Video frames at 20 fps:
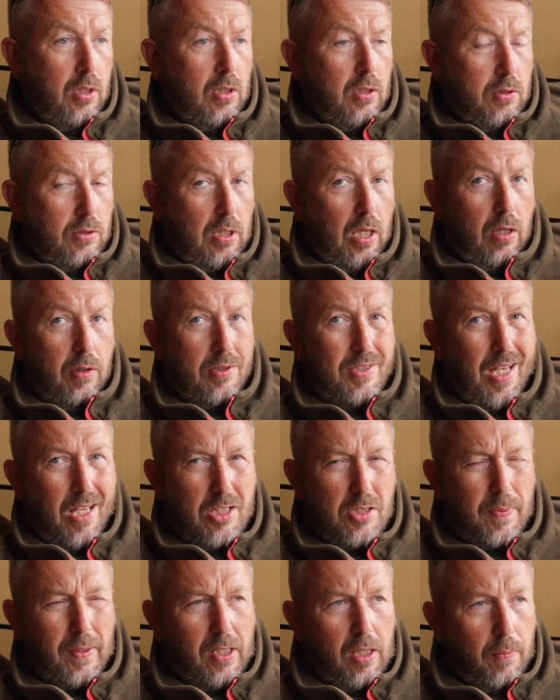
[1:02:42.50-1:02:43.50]
So it
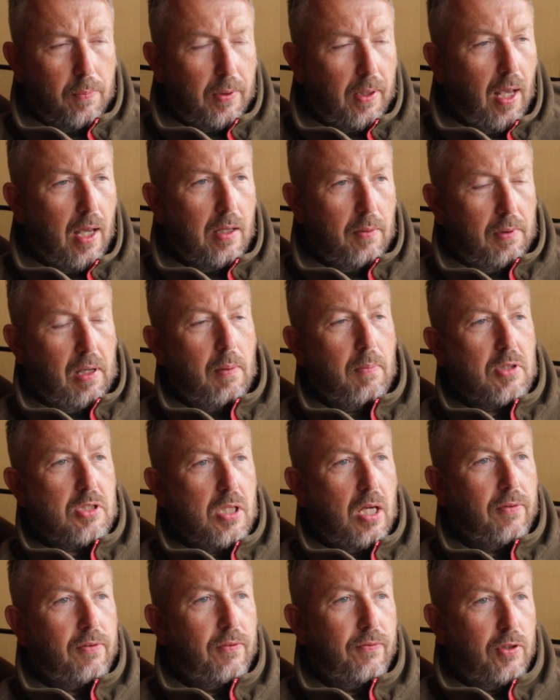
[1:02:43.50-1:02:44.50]
sounds a bit complicated, I'm getting
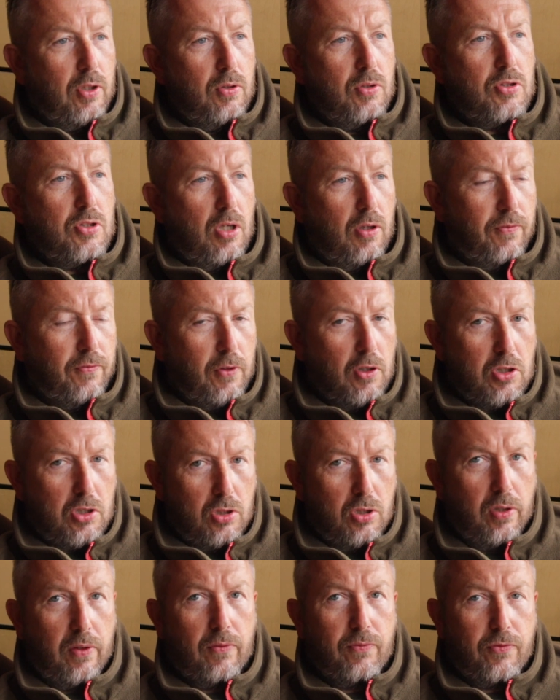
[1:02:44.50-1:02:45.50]
myself confused. So
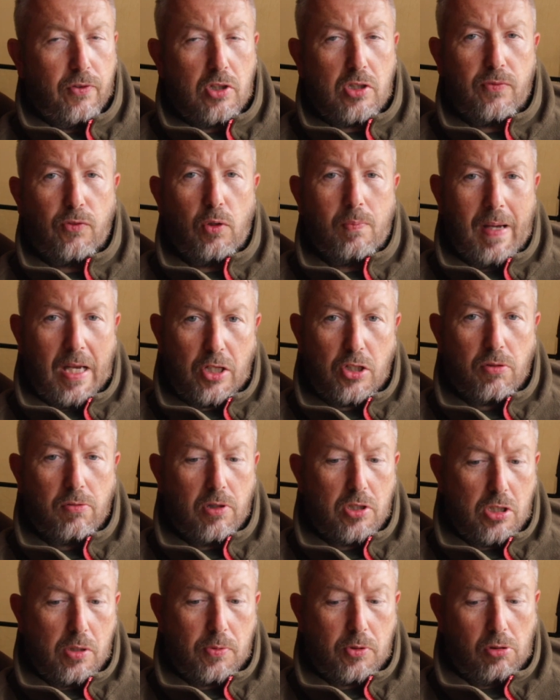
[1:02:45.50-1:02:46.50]
first of all, make sure you're
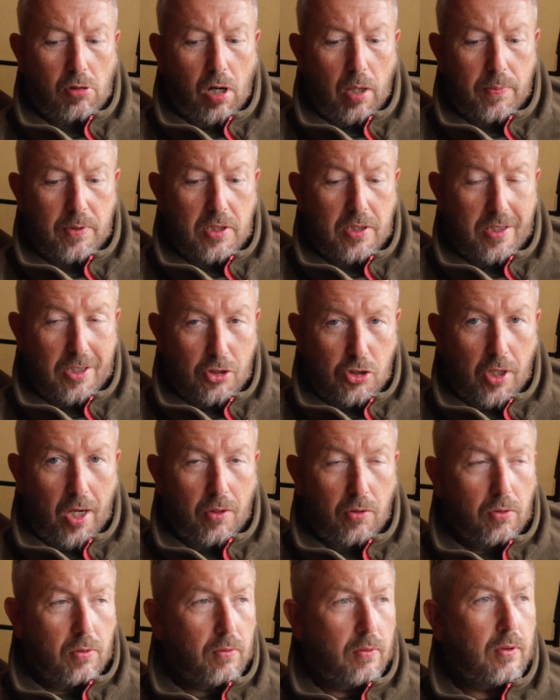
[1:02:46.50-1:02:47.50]
a subscriber to this
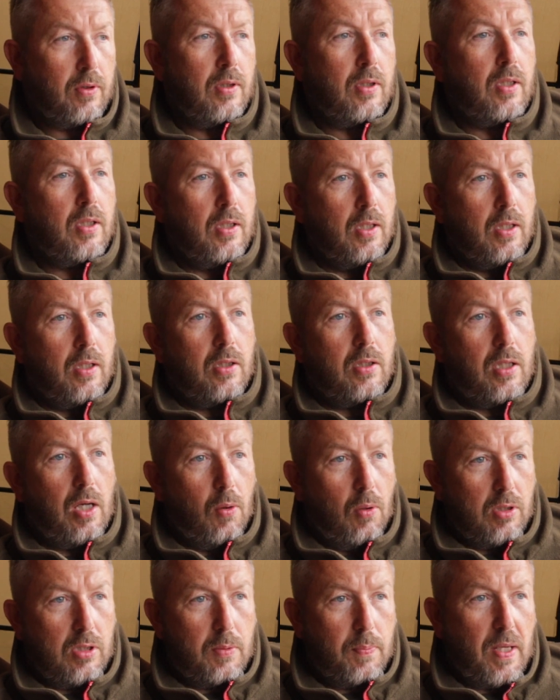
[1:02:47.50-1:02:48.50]
channel.
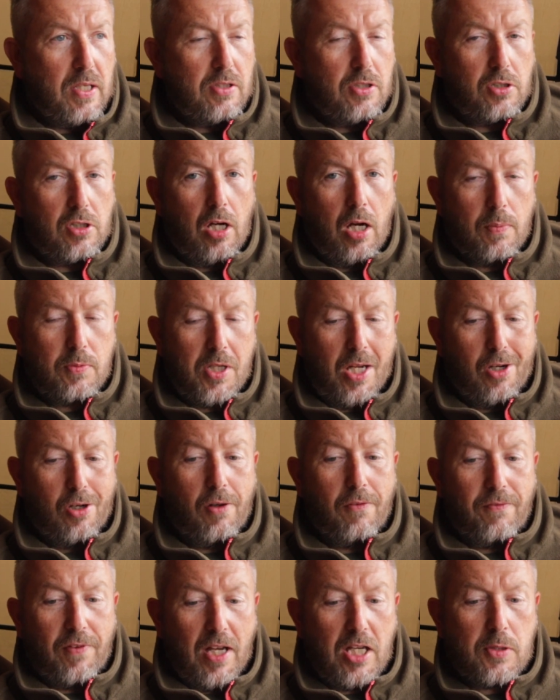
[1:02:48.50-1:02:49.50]
Go on to Bezos Carp channel
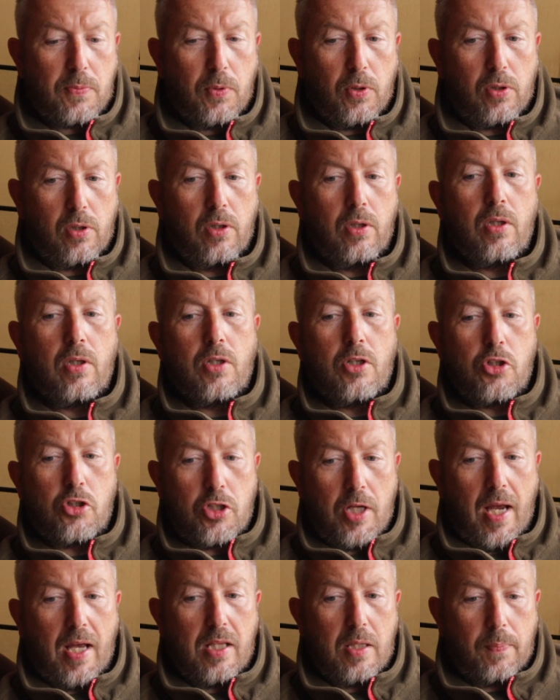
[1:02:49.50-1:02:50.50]
on Facebook,
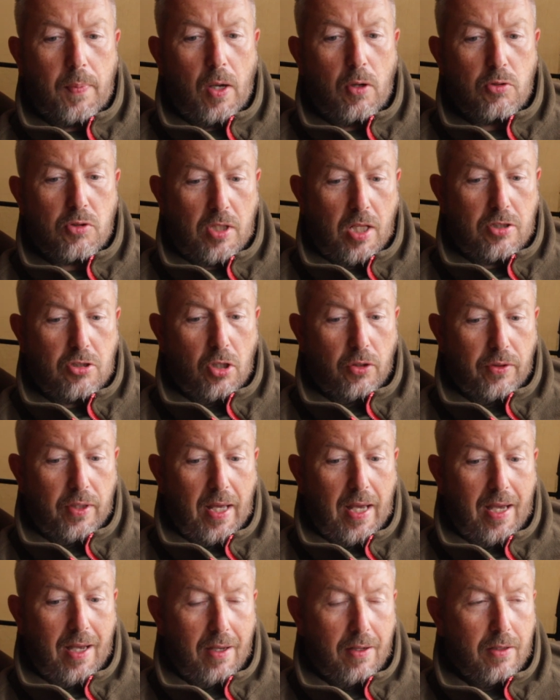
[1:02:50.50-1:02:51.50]
share the post that's on
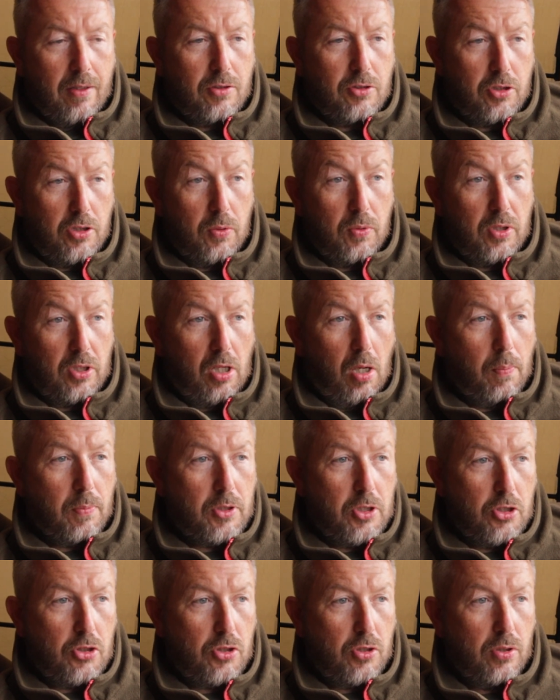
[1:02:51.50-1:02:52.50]
there to do with the
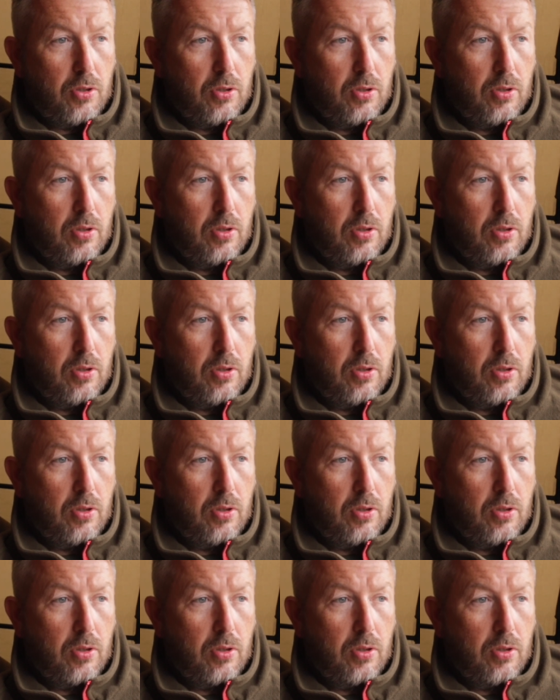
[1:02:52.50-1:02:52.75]
competition,